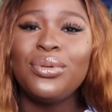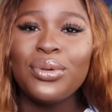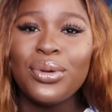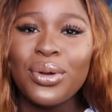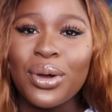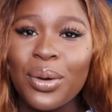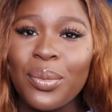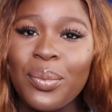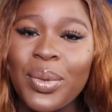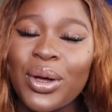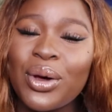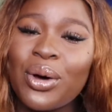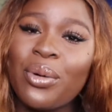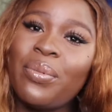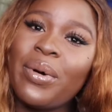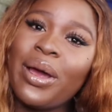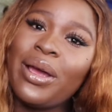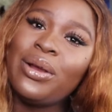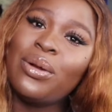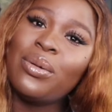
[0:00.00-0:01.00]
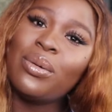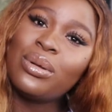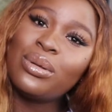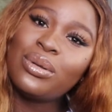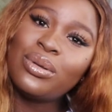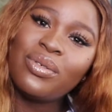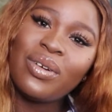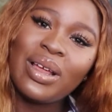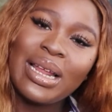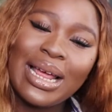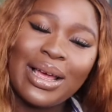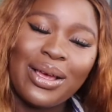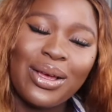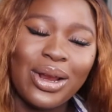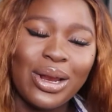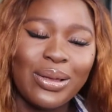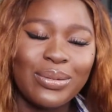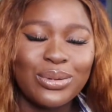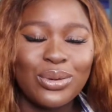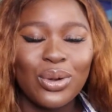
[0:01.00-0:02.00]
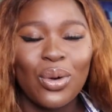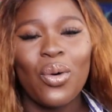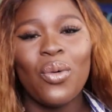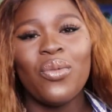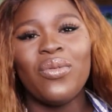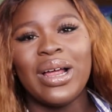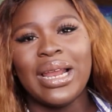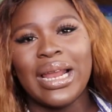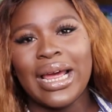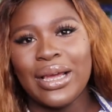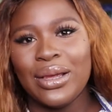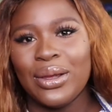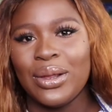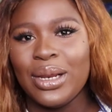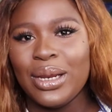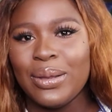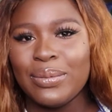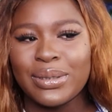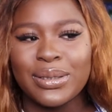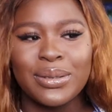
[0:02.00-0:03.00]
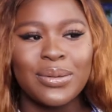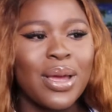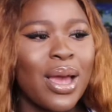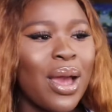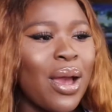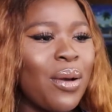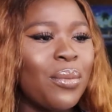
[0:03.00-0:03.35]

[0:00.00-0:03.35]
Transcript: do your makeup and you don't want to overline your lips, don't overline your lips.